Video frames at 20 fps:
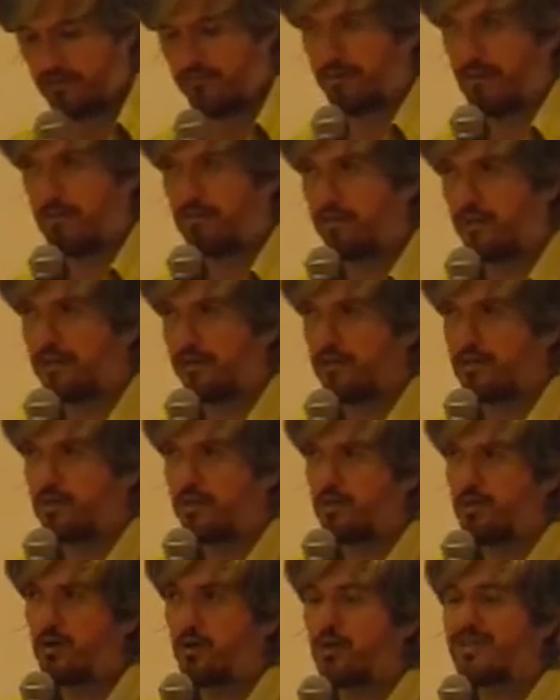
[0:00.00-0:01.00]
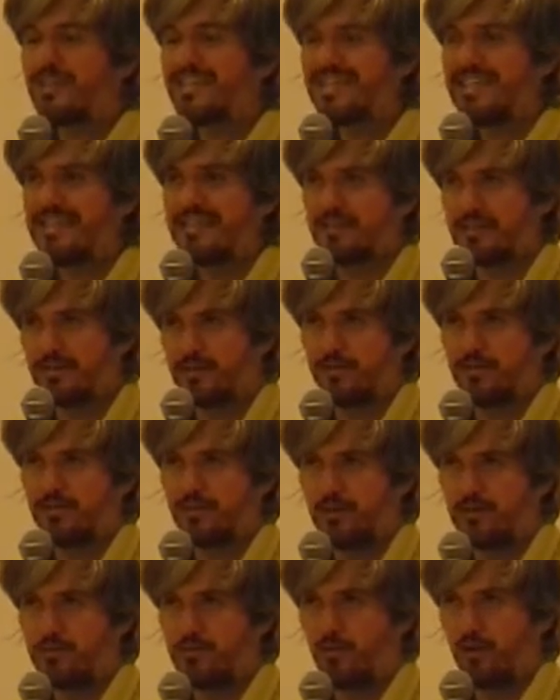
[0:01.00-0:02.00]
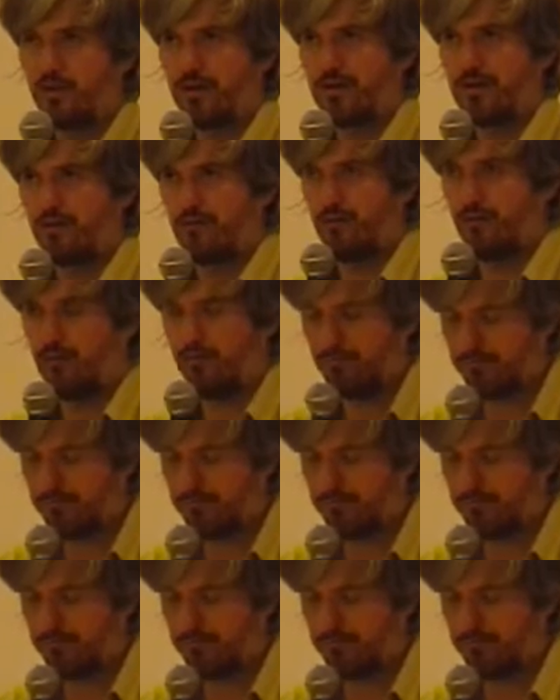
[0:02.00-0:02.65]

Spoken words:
people to consider this point of view.